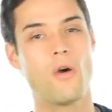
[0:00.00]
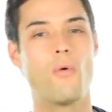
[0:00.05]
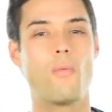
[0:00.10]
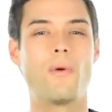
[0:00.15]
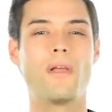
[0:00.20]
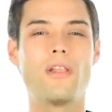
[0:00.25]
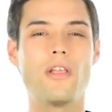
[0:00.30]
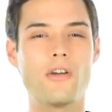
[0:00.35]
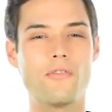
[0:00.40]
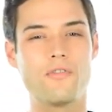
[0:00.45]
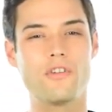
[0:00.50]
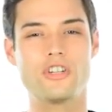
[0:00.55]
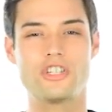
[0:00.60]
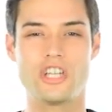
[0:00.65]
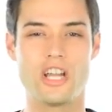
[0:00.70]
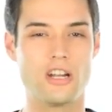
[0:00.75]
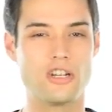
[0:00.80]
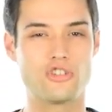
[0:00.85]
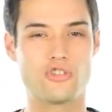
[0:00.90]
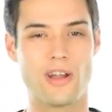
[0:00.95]
We look for
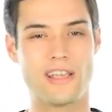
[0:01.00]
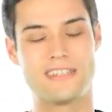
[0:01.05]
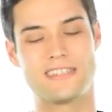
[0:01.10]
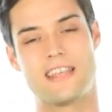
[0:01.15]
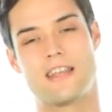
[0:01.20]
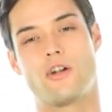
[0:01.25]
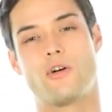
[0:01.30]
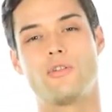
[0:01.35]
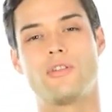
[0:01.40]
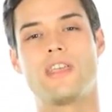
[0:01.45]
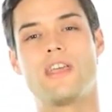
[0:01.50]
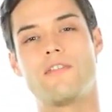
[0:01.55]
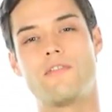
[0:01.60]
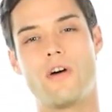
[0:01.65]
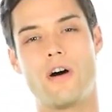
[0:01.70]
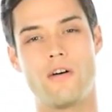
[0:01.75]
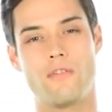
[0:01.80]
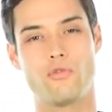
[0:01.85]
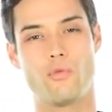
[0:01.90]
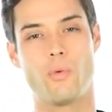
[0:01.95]
shared traits that only
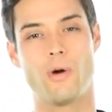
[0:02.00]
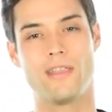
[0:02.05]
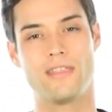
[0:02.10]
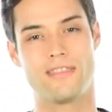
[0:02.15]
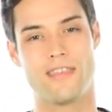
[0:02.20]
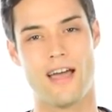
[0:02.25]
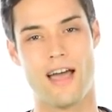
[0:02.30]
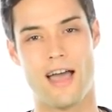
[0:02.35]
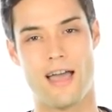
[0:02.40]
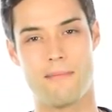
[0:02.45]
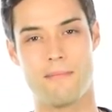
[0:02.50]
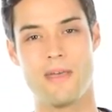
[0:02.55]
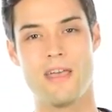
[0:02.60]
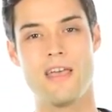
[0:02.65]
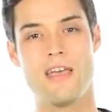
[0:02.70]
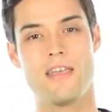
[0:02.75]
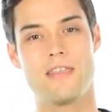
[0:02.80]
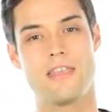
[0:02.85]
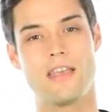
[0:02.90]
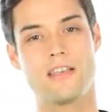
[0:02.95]
evolved one time.
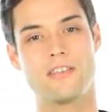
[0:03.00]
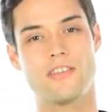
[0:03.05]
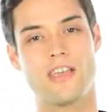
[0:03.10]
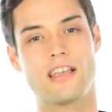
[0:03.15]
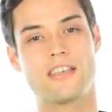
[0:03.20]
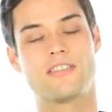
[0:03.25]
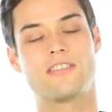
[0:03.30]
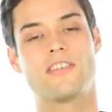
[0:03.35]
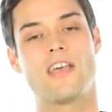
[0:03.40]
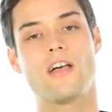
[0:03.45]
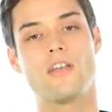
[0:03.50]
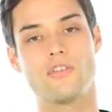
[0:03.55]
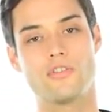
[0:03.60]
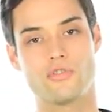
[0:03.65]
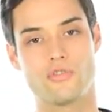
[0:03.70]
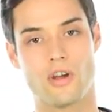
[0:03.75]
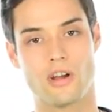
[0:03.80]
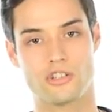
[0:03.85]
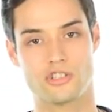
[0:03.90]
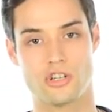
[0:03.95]
Things like cell
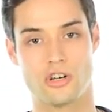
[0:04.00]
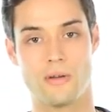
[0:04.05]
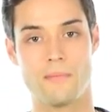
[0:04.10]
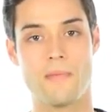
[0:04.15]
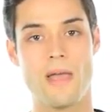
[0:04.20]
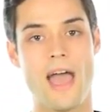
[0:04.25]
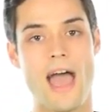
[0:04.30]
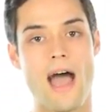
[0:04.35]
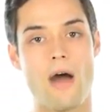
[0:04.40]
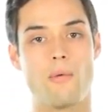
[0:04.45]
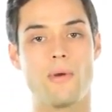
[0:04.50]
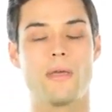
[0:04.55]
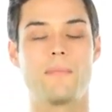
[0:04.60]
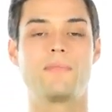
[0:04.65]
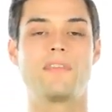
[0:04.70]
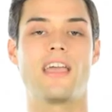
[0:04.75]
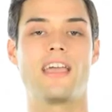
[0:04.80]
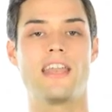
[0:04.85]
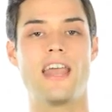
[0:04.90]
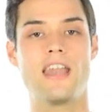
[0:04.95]
structure, how we
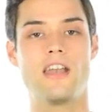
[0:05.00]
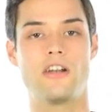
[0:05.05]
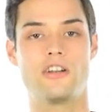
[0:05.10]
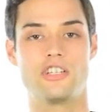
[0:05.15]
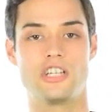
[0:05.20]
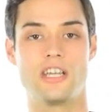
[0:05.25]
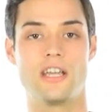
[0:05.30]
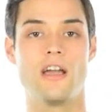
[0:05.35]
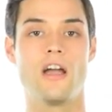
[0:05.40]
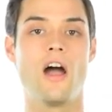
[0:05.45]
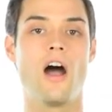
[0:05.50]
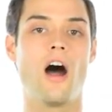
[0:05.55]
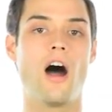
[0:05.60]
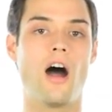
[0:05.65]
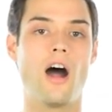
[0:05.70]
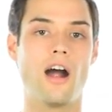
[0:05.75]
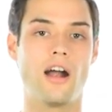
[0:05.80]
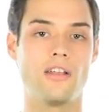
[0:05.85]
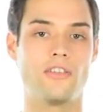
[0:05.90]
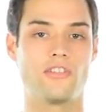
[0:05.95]
obtain energy,
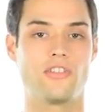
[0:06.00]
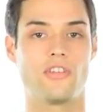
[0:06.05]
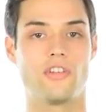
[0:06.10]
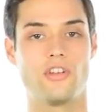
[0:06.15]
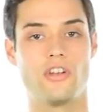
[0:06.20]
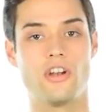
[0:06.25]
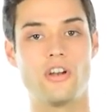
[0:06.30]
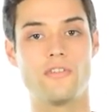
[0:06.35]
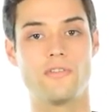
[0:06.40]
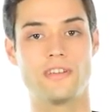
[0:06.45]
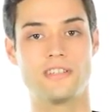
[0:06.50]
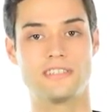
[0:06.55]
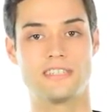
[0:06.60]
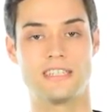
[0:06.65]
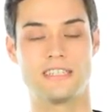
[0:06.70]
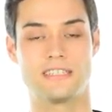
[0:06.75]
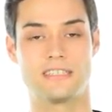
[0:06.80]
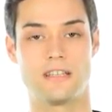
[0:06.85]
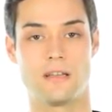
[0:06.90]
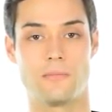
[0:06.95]
hearts, nervous
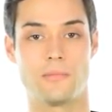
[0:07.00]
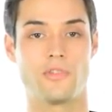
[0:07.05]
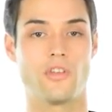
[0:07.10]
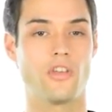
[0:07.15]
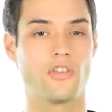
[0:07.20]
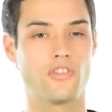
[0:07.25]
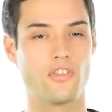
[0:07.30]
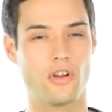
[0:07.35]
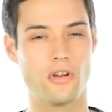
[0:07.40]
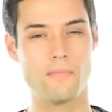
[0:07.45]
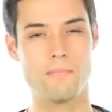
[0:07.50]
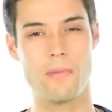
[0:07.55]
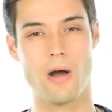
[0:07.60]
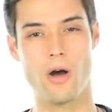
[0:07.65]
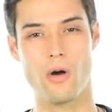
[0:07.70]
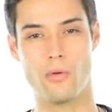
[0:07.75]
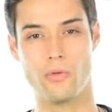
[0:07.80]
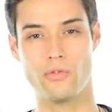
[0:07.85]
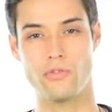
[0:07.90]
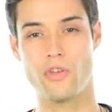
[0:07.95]
systems, certain
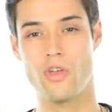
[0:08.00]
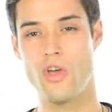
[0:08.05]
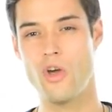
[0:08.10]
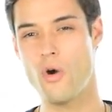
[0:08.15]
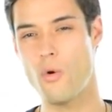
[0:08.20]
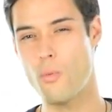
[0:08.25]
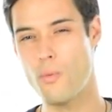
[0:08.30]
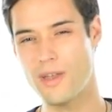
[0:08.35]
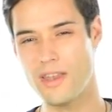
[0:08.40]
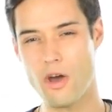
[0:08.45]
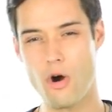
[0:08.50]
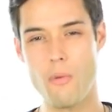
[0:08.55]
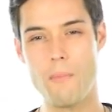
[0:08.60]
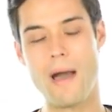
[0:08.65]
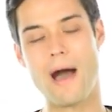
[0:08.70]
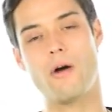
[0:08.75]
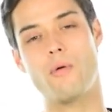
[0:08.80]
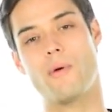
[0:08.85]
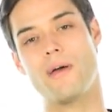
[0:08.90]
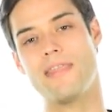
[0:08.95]
bones. We know
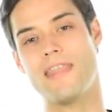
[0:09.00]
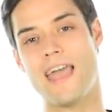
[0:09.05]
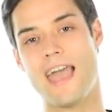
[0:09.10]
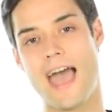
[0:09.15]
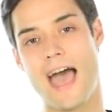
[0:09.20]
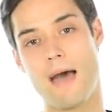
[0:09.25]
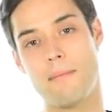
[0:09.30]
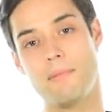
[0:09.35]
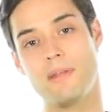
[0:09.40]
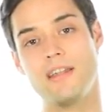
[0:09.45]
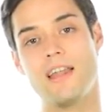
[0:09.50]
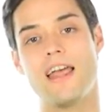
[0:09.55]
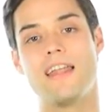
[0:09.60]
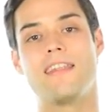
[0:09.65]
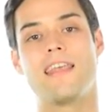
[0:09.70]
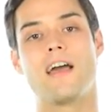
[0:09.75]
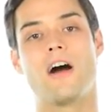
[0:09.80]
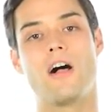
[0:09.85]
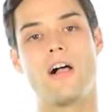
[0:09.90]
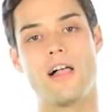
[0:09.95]
about when they happen
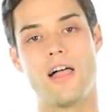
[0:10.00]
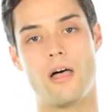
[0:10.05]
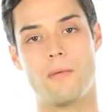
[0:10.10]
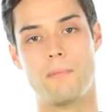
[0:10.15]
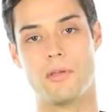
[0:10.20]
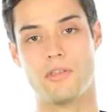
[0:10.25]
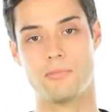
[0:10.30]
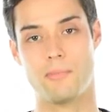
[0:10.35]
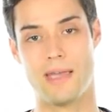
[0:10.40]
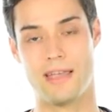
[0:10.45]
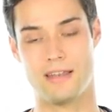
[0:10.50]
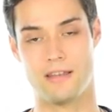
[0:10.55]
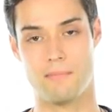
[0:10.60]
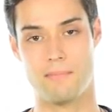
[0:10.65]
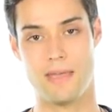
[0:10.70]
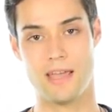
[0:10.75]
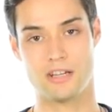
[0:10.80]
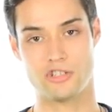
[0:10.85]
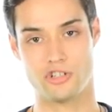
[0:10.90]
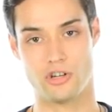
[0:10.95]
and they all help us paint a
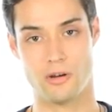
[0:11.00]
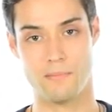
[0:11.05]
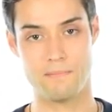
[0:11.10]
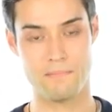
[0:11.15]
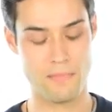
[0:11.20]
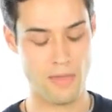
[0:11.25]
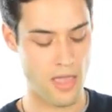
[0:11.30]
picture.